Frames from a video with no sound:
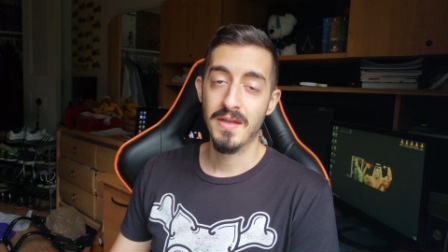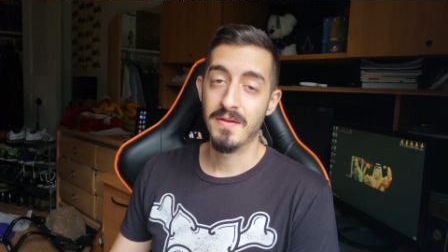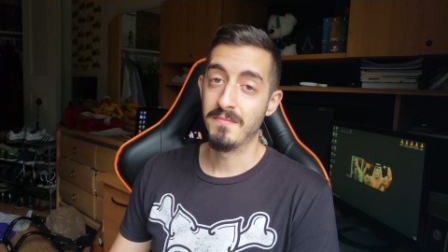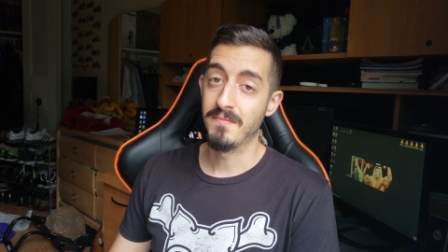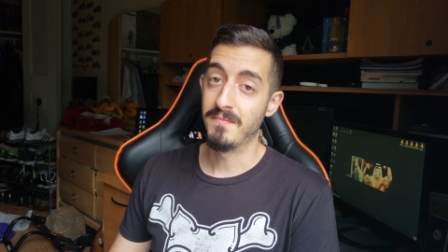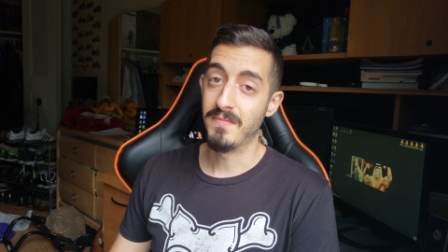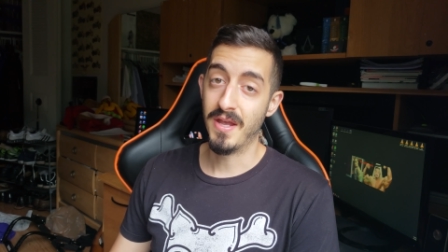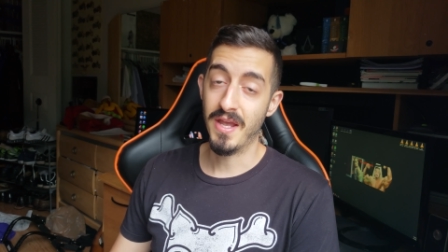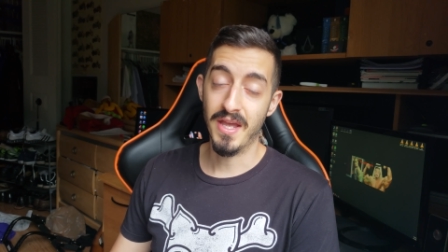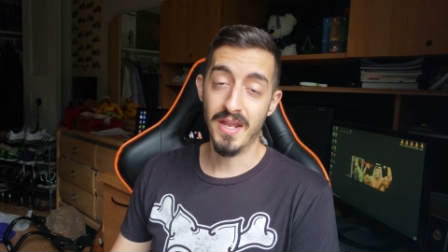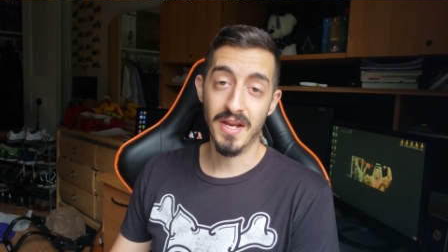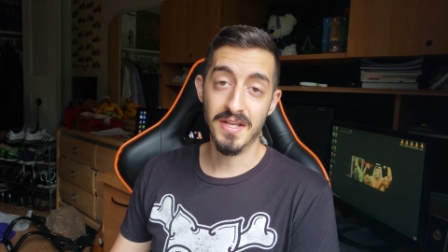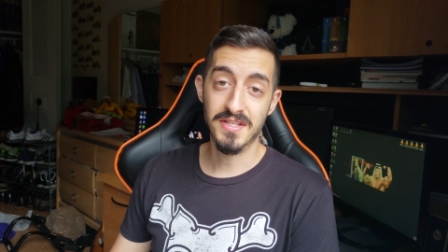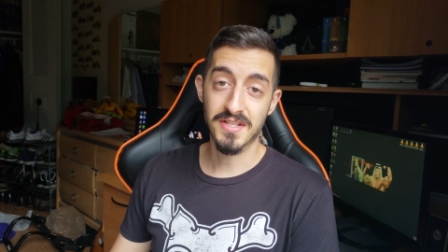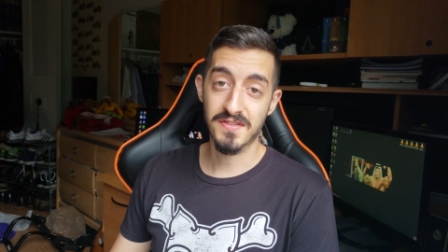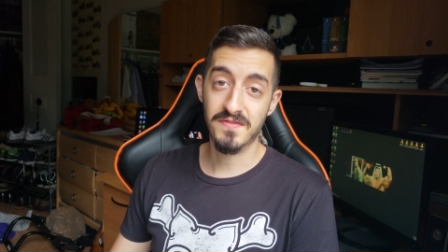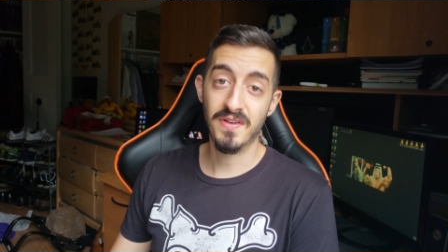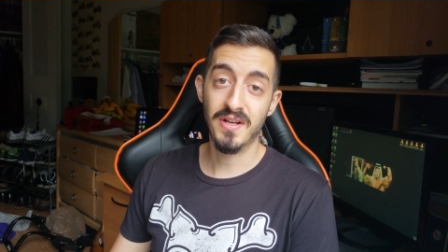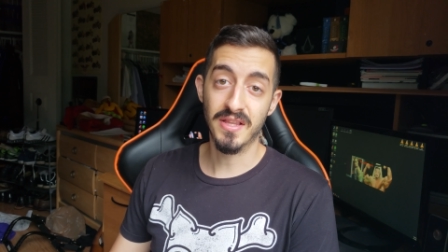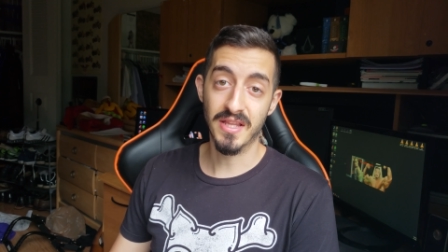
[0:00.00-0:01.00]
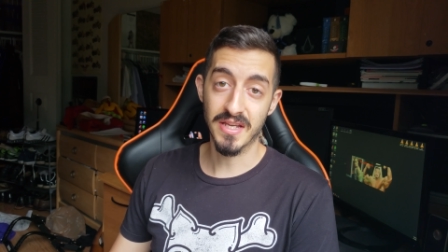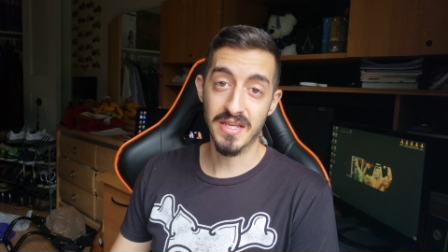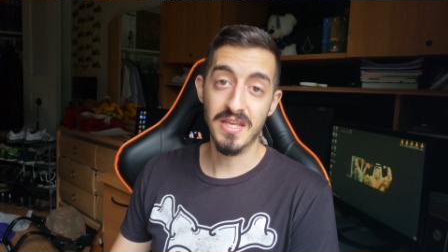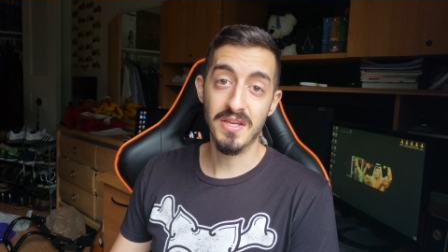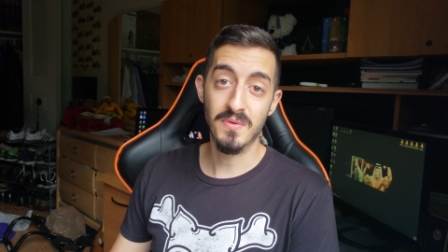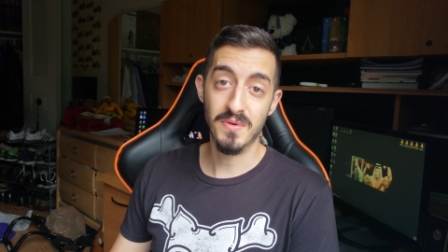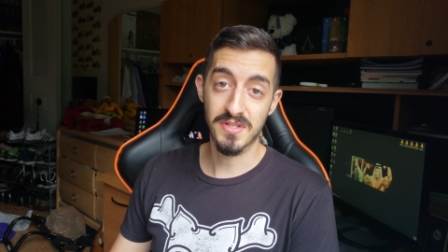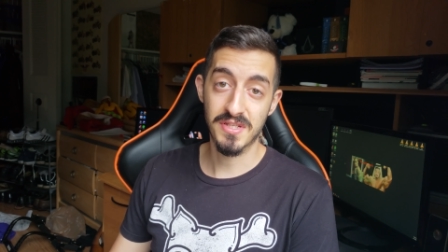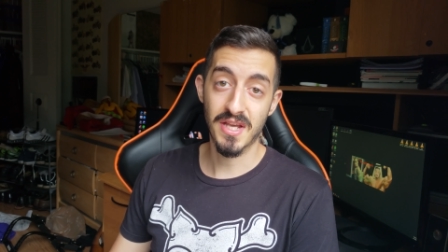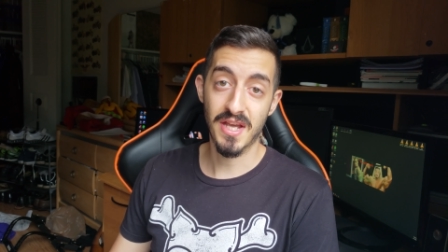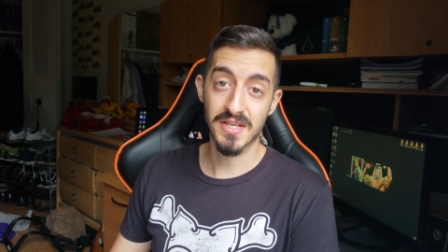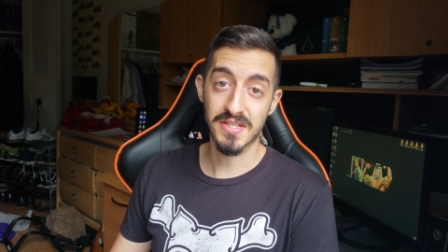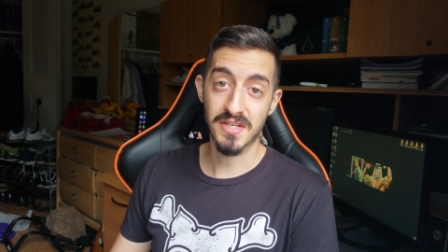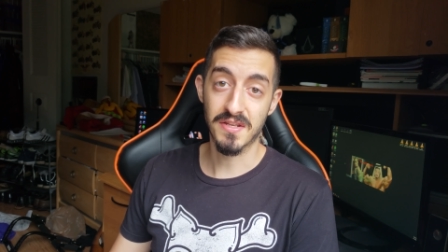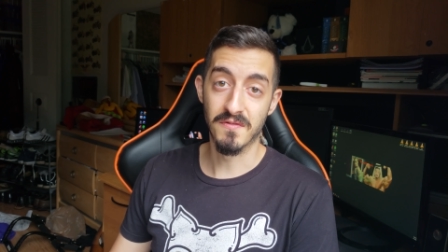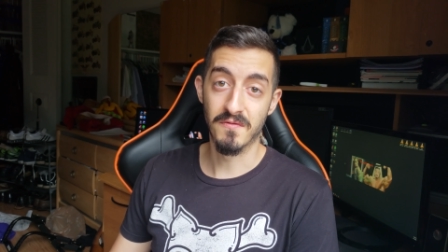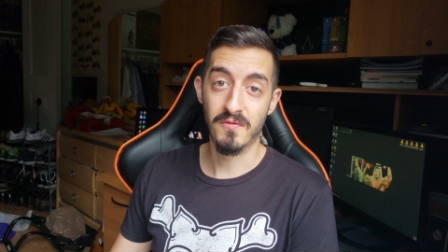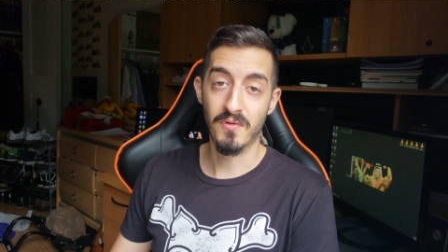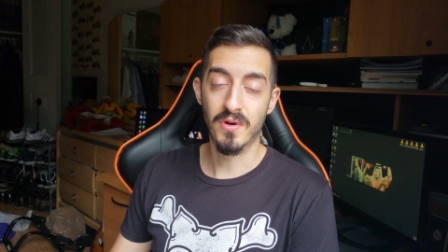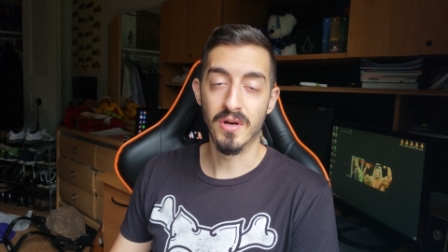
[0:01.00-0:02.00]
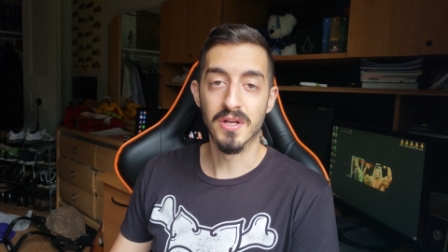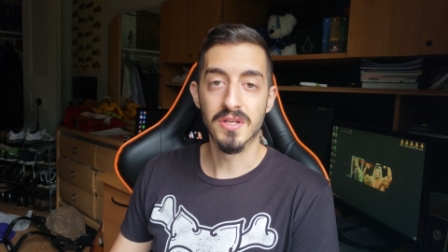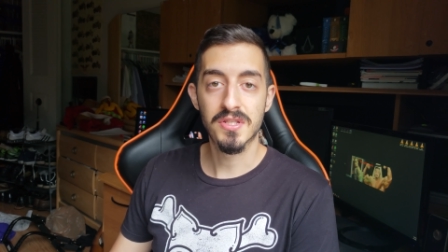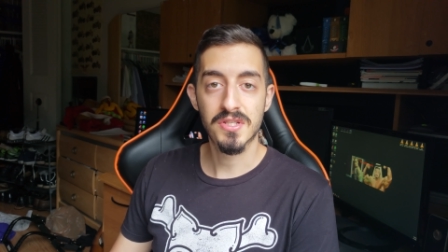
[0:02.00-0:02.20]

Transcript: man, I just felt like he was asking for it.